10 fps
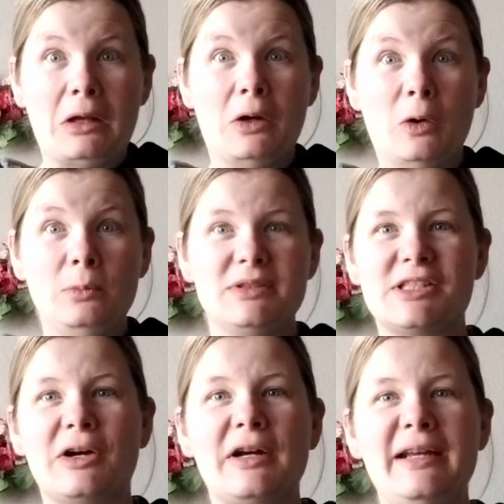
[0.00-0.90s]
oops,
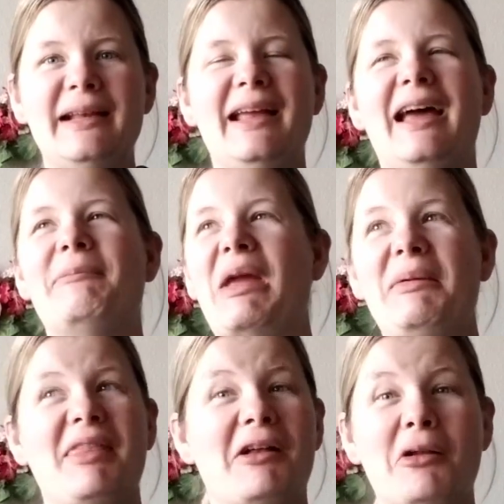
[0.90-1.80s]
sorry.
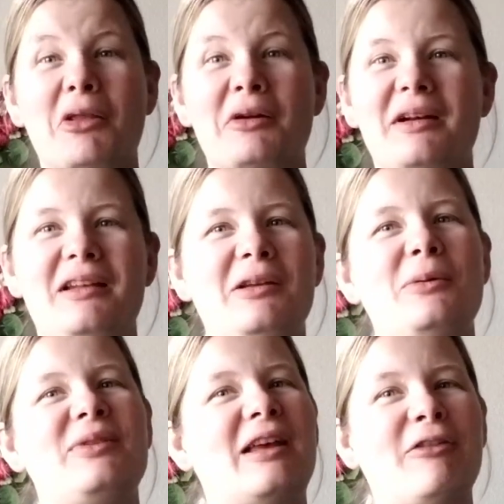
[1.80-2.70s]
Maybe they'll learn a
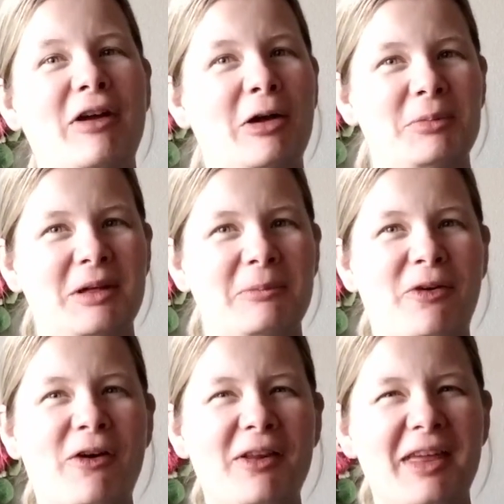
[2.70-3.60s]
new self-help tip
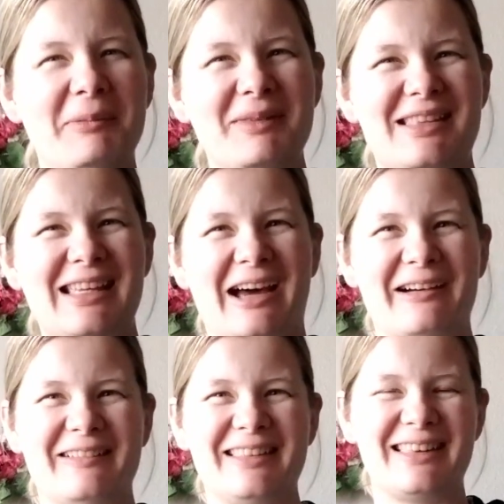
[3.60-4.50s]
for
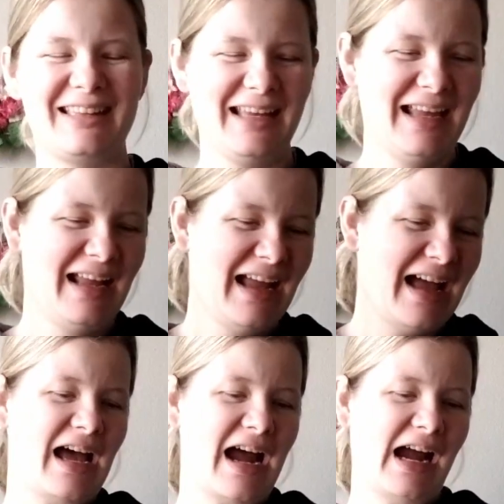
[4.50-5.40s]
themselves.
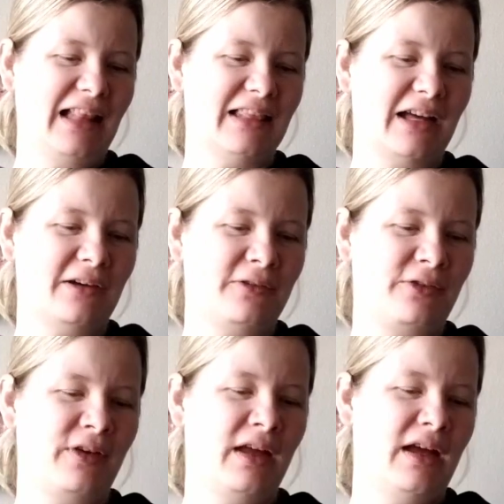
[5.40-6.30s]
I love
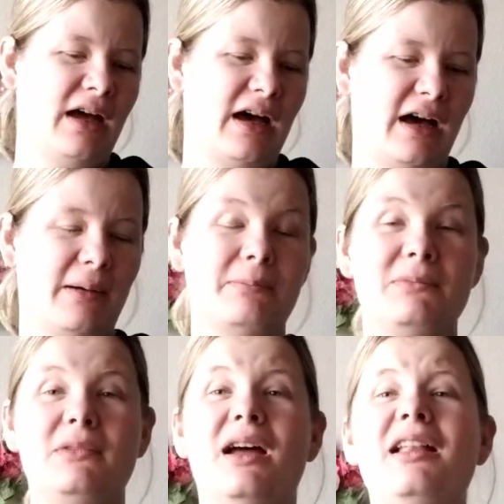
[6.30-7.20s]

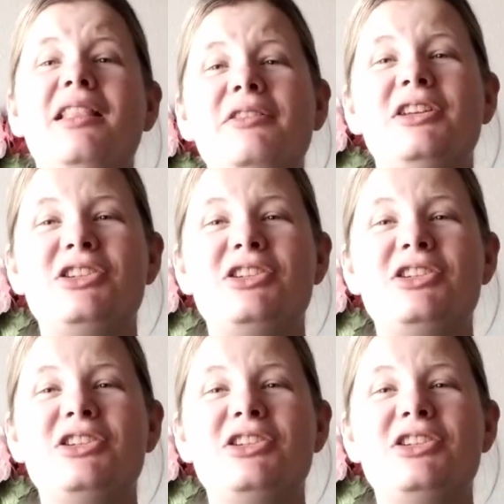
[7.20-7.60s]
to